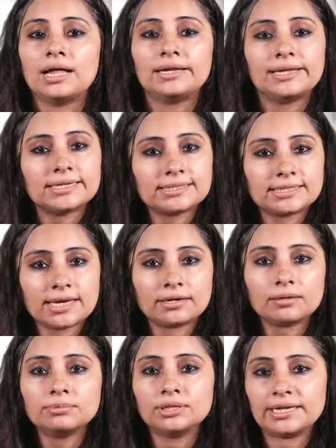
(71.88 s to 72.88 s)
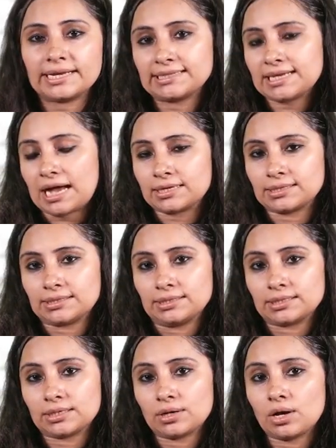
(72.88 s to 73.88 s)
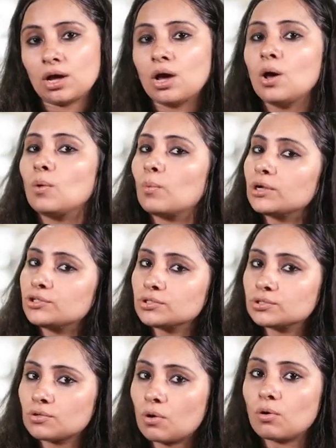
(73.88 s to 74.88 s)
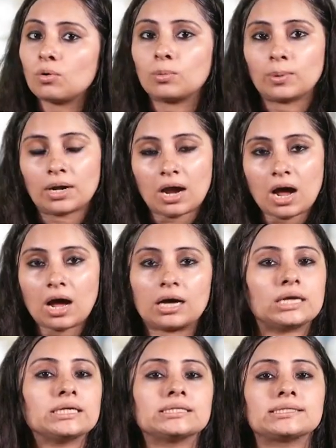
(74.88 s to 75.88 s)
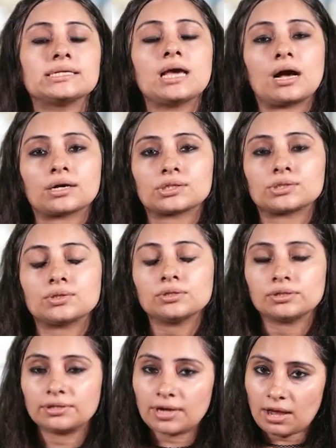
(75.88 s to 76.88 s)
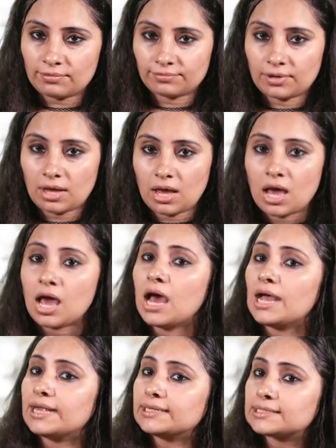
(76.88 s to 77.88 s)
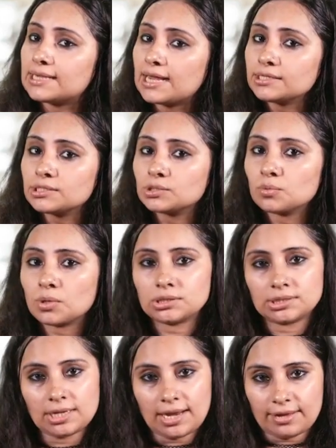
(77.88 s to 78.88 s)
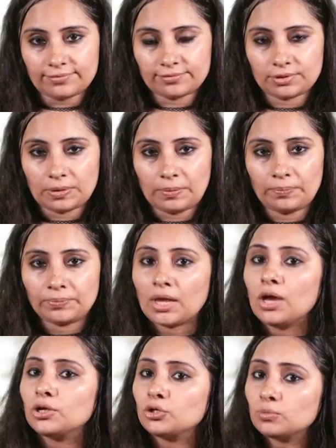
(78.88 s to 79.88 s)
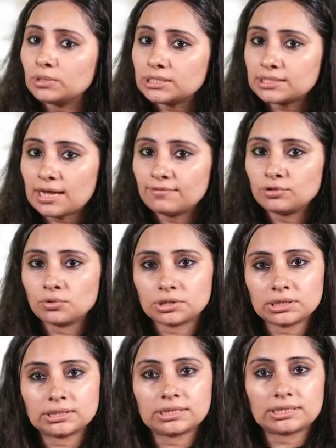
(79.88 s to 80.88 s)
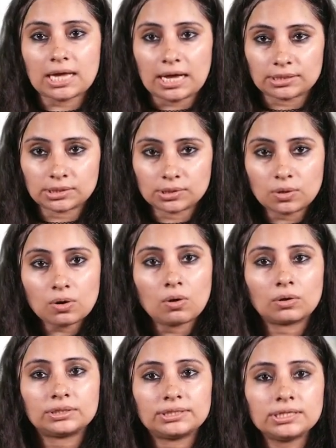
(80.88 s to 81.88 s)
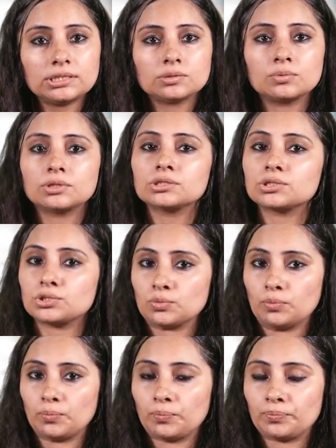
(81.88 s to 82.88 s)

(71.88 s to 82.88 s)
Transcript: Let's take up the next accent. What you saw over a is the accent grave. It slants towards the left. You must have noticed this accent on these words too.